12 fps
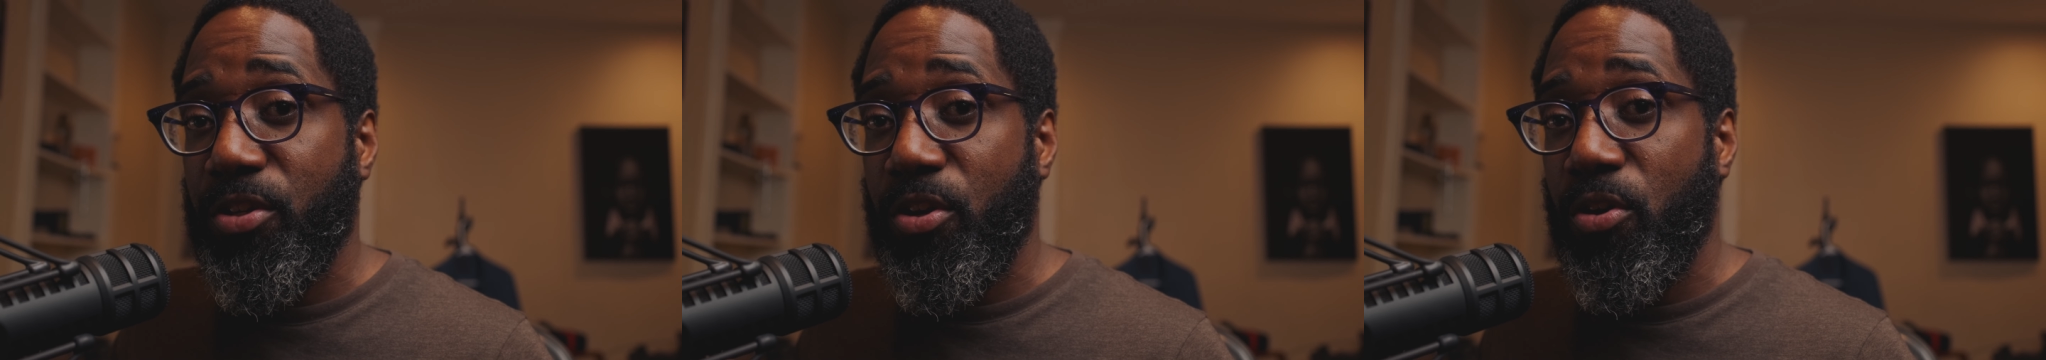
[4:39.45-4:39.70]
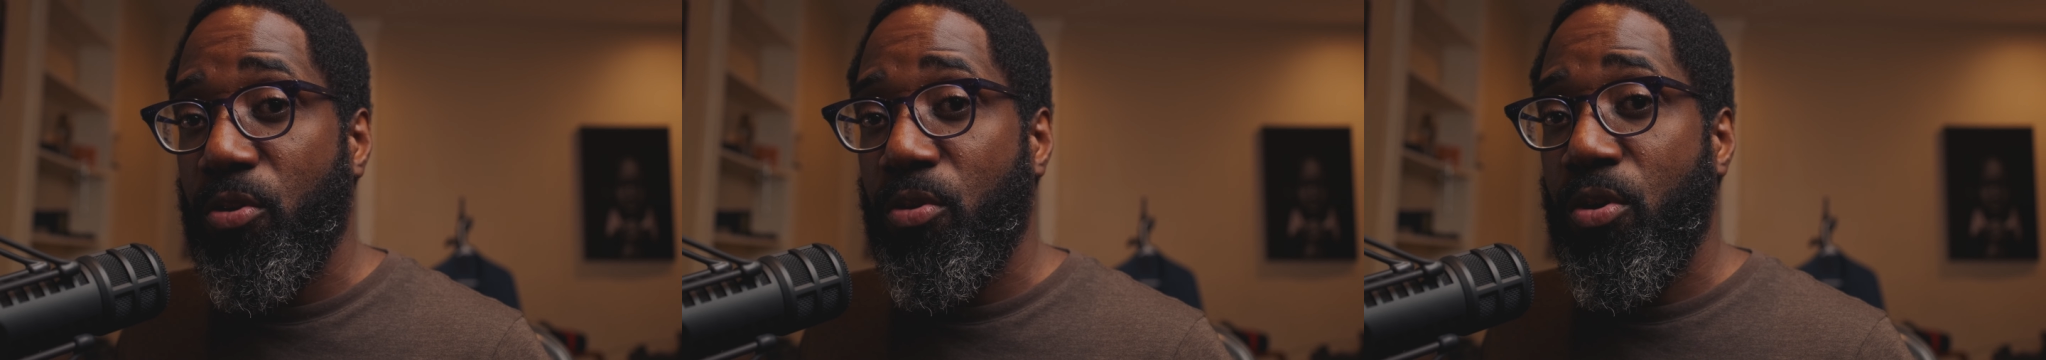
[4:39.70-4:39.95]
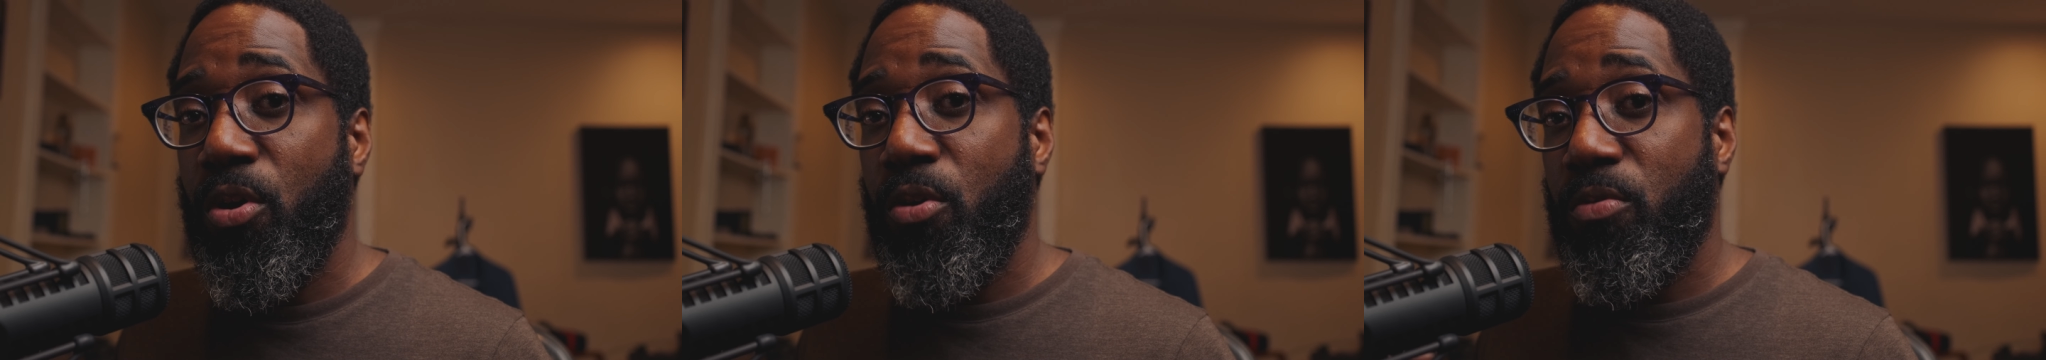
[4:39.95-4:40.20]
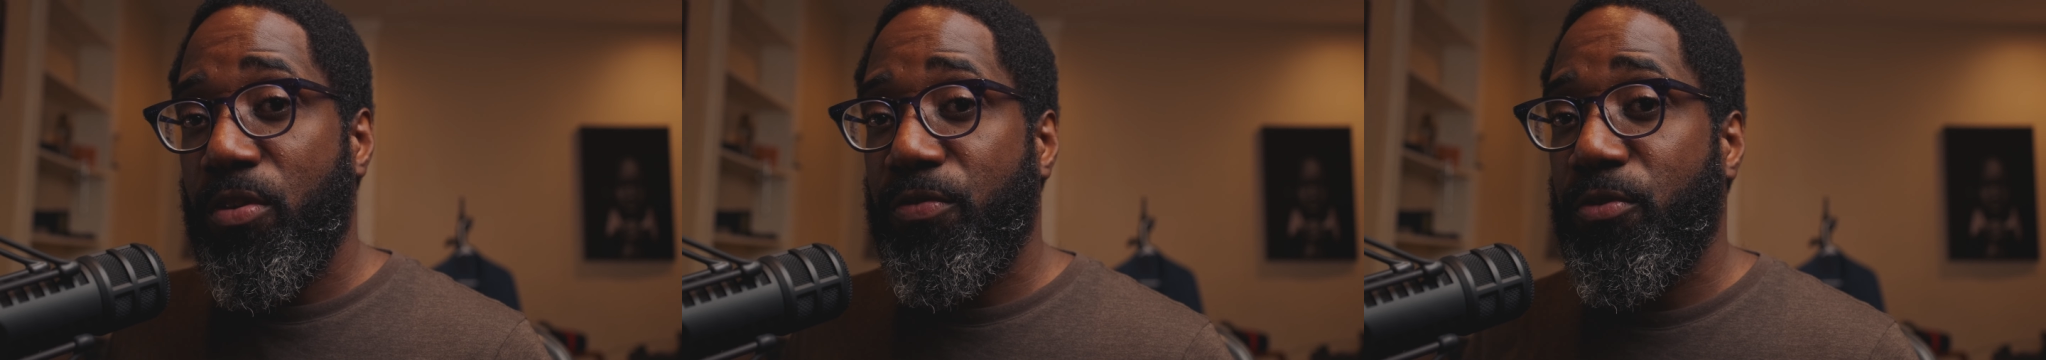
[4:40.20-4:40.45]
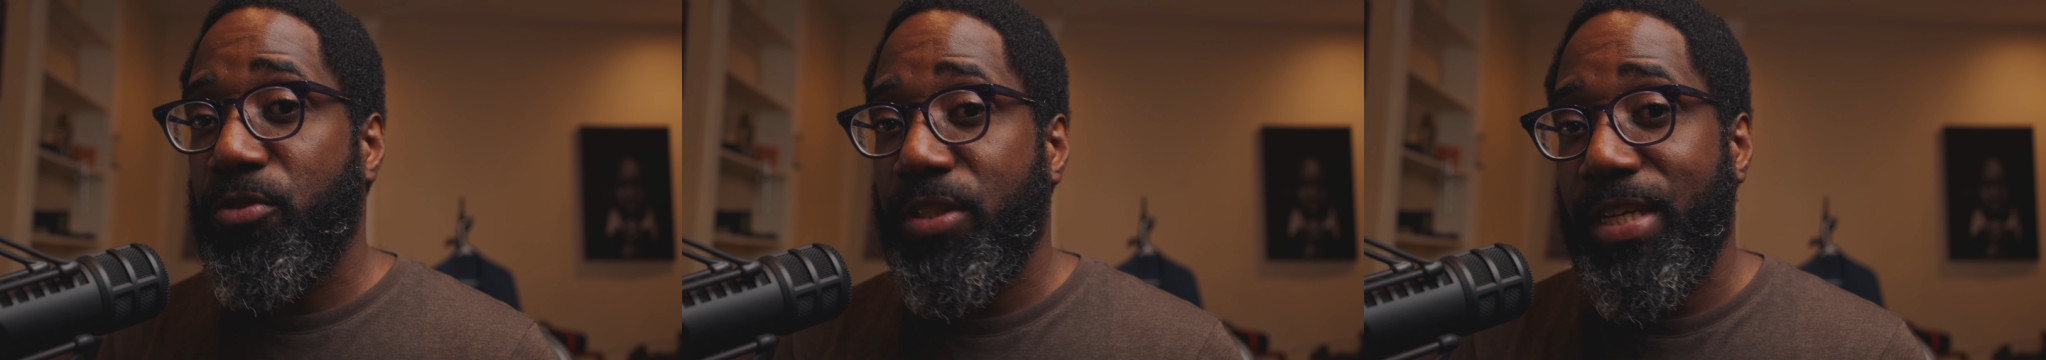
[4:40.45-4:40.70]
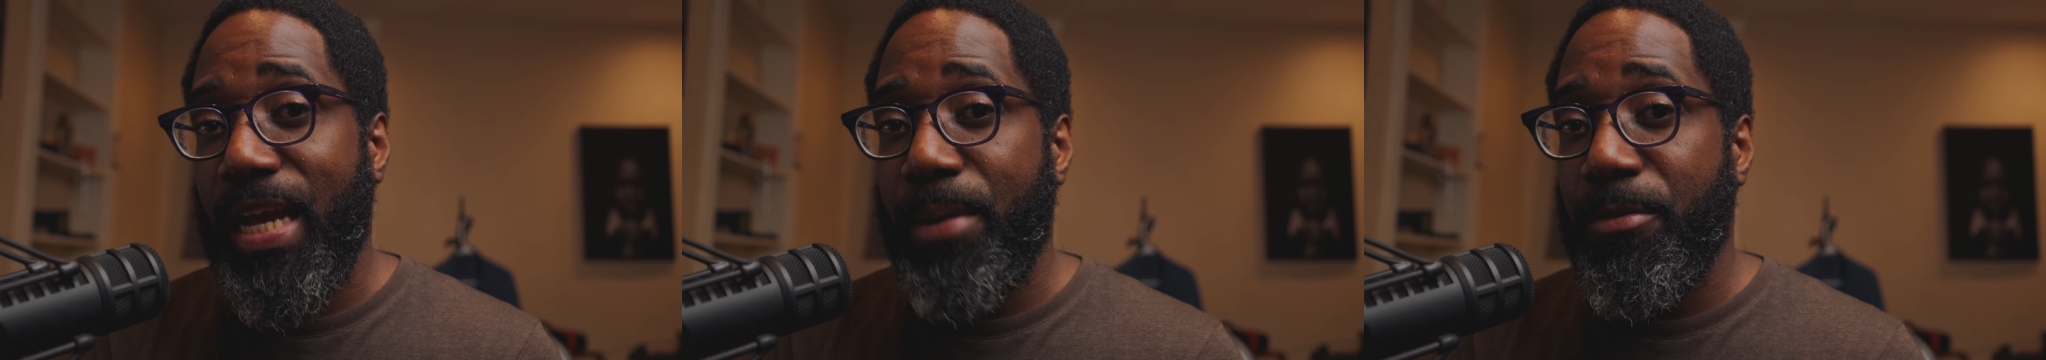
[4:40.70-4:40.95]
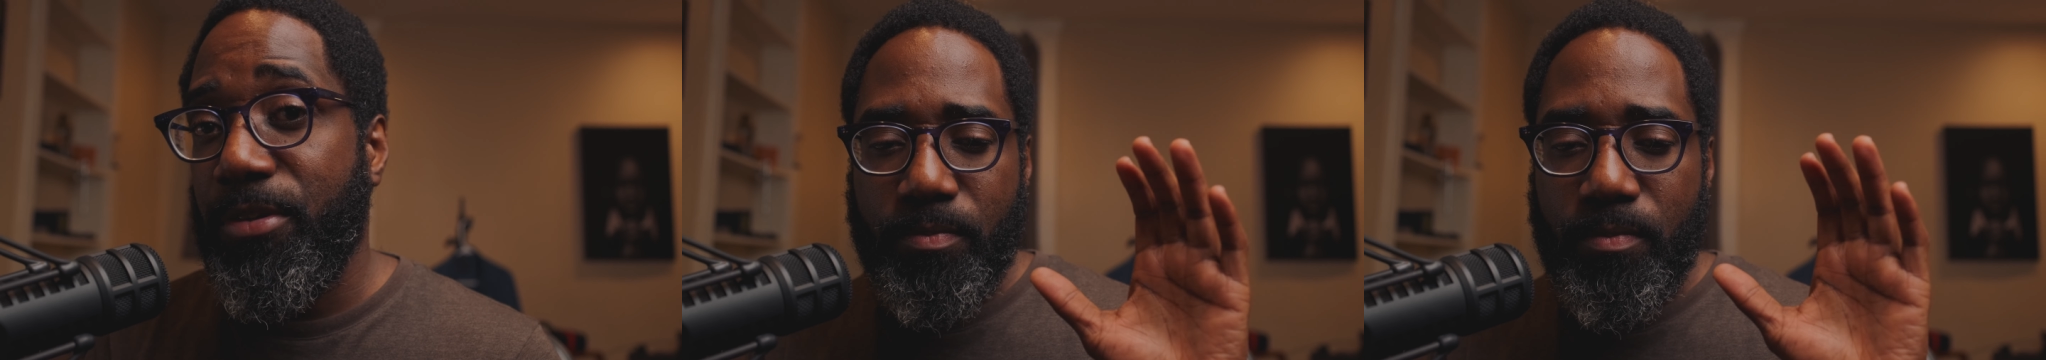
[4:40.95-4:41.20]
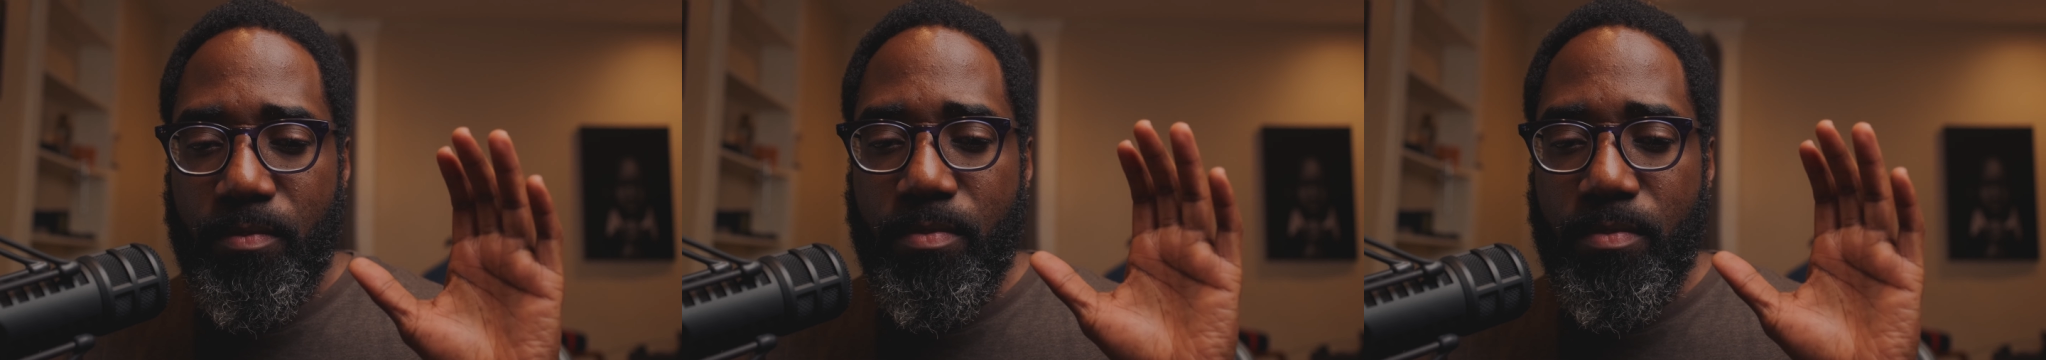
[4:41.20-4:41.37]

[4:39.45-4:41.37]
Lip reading: ago with Fuji cameras.